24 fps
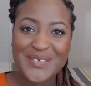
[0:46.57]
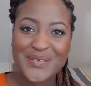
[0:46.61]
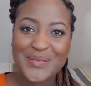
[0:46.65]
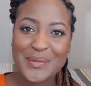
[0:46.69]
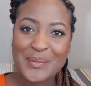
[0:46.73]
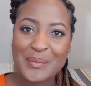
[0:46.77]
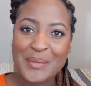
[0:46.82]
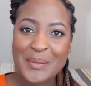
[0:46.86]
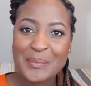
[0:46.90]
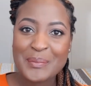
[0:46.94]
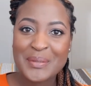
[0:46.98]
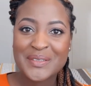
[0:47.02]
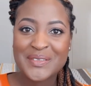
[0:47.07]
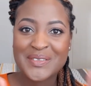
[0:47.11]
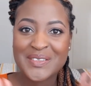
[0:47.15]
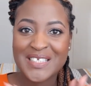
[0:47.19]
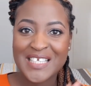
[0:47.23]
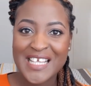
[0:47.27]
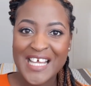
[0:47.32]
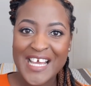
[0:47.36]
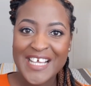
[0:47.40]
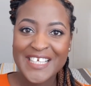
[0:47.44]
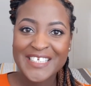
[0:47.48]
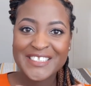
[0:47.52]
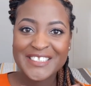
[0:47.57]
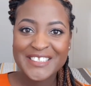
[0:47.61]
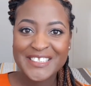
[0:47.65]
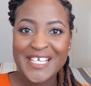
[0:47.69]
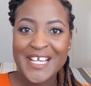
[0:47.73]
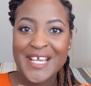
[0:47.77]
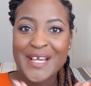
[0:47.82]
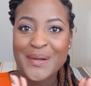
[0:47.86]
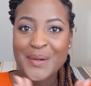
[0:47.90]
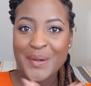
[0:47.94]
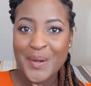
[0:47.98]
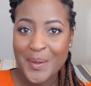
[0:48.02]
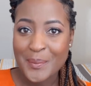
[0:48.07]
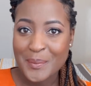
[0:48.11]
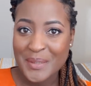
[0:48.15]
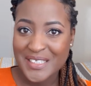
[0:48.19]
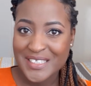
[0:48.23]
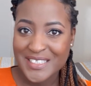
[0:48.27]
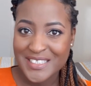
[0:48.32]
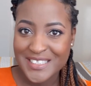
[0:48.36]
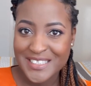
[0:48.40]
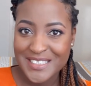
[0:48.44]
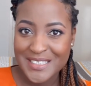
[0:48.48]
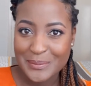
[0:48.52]
remember to like, share, comment
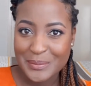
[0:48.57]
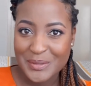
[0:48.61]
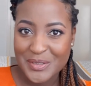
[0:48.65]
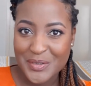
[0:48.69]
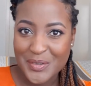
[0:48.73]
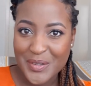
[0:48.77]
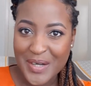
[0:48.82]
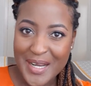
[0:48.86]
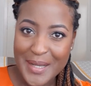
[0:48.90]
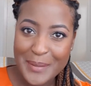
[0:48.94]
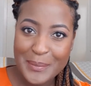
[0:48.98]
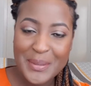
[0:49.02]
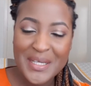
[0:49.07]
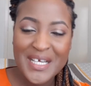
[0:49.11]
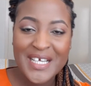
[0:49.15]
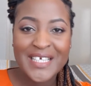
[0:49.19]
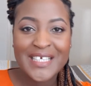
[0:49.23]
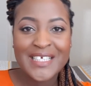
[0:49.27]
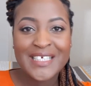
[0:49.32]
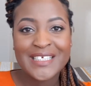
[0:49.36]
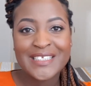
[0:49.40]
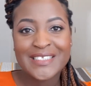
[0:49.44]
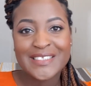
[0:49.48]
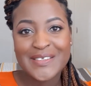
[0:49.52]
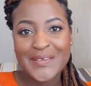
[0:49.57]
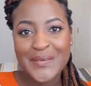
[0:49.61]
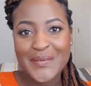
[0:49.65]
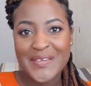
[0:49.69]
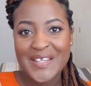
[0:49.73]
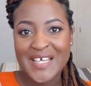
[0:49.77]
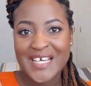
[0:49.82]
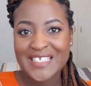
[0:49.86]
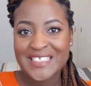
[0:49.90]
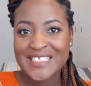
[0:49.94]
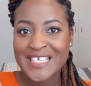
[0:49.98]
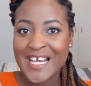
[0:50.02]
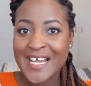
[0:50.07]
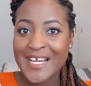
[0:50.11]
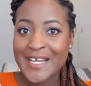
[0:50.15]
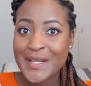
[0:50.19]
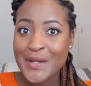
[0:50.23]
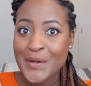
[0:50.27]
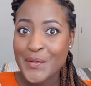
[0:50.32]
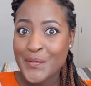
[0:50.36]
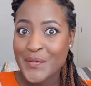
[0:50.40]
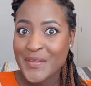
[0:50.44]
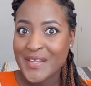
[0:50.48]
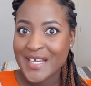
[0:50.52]
and subscribe so that I
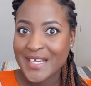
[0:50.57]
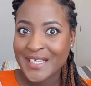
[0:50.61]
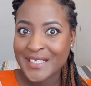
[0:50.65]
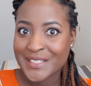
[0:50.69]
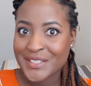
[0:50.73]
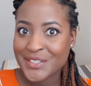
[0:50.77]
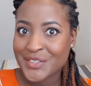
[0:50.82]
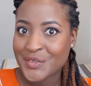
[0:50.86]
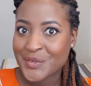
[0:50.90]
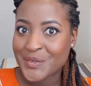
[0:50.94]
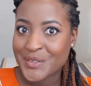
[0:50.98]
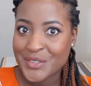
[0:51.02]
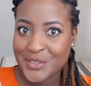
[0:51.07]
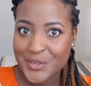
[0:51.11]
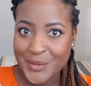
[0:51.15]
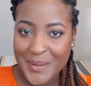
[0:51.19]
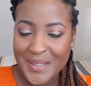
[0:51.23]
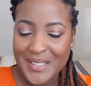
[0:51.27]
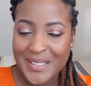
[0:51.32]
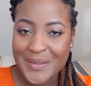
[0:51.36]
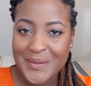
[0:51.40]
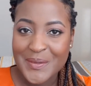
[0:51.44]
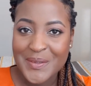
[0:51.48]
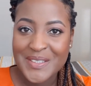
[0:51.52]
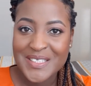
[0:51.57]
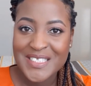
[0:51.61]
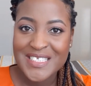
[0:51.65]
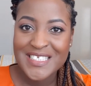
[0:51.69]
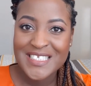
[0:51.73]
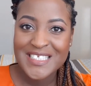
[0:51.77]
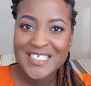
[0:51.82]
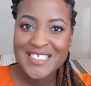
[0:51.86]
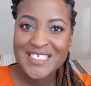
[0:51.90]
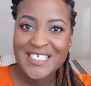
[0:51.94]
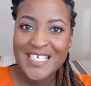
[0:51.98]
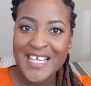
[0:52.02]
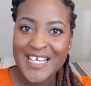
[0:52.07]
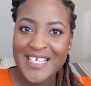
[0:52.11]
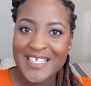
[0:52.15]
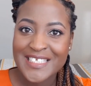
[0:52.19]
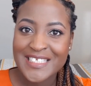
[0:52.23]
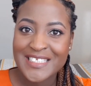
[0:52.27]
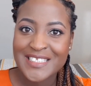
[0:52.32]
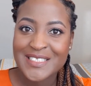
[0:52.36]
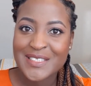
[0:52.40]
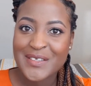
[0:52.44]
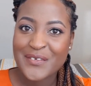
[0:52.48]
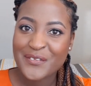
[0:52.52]
know that you enjoy the content,
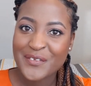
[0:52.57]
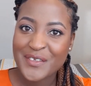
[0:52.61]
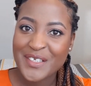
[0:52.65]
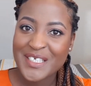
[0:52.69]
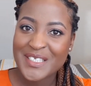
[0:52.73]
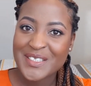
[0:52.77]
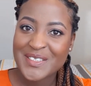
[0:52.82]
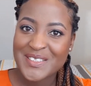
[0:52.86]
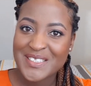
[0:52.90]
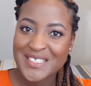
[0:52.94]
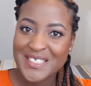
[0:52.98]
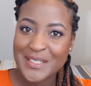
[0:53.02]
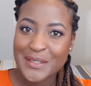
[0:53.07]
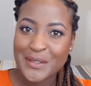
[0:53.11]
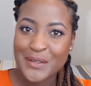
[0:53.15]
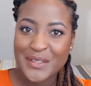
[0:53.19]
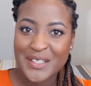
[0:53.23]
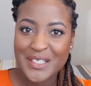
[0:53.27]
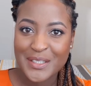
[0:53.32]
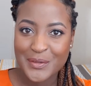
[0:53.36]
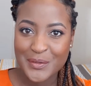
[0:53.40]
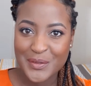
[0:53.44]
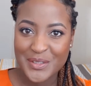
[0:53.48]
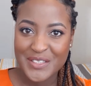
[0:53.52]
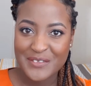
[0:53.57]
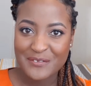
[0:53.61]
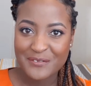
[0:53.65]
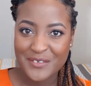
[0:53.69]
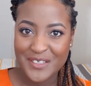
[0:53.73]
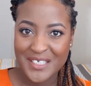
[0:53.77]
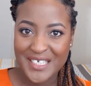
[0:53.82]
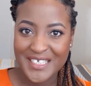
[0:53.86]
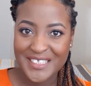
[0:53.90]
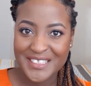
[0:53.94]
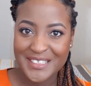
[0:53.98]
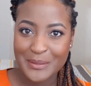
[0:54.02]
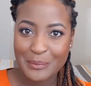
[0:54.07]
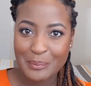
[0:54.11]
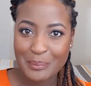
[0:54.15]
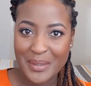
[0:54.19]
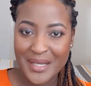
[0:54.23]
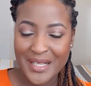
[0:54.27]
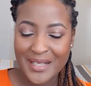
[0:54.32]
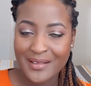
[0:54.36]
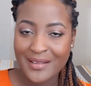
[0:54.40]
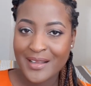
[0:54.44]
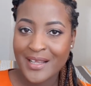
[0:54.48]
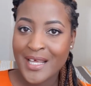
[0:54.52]
and don't forget to turn on the notification
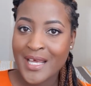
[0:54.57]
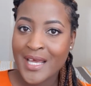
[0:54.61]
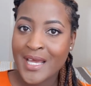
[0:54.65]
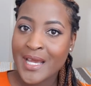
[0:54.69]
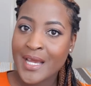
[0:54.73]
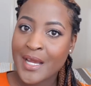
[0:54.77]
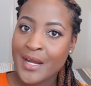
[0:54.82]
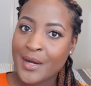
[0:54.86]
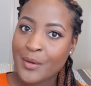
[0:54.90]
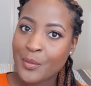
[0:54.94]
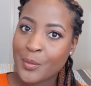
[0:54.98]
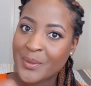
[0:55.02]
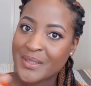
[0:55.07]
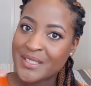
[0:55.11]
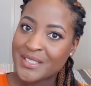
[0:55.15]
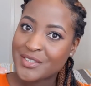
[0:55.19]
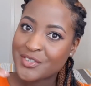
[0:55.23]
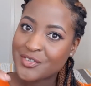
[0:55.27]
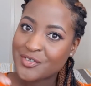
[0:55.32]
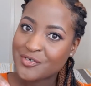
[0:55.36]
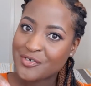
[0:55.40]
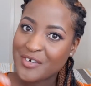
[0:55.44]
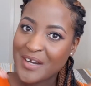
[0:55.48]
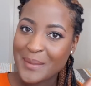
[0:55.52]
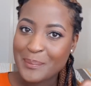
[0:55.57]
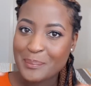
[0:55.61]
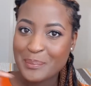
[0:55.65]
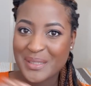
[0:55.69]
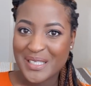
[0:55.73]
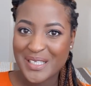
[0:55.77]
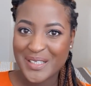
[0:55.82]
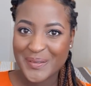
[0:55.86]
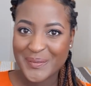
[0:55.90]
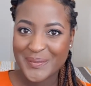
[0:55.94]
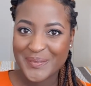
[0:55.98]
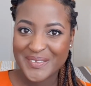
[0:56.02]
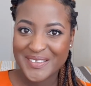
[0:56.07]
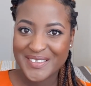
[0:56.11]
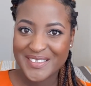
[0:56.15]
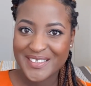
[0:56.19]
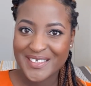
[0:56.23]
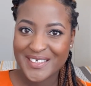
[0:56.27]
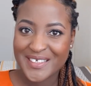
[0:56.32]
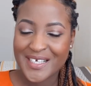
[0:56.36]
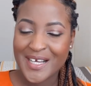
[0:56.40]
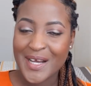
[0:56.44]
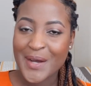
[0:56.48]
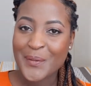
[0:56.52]
bell, which is right below.
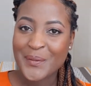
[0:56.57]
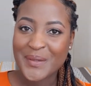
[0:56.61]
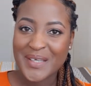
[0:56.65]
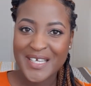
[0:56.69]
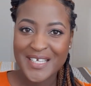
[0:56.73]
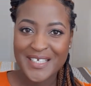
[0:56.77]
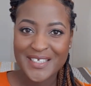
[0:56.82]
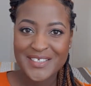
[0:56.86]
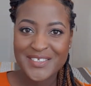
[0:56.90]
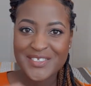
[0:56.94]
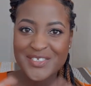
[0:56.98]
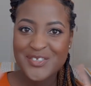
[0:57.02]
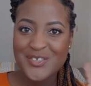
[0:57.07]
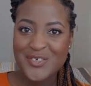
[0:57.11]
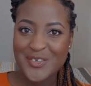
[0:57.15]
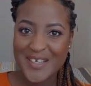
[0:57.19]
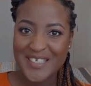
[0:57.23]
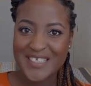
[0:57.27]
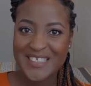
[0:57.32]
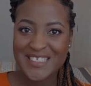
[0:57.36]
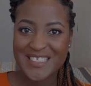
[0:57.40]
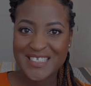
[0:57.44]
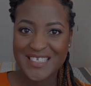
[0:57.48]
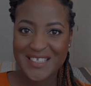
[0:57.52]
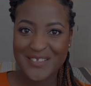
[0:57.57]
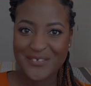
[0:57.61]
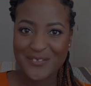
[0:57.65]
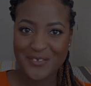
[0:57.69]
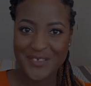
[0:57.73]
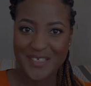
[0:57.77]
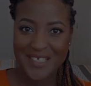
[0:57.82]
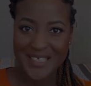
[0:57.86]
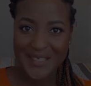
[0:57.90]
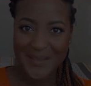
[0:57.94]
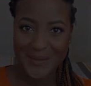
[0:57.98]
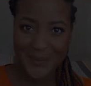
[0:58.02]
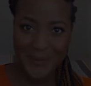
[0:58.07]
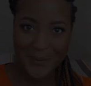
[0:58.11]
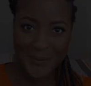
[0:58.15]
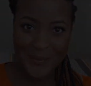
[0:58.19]
Okay, straight to the video.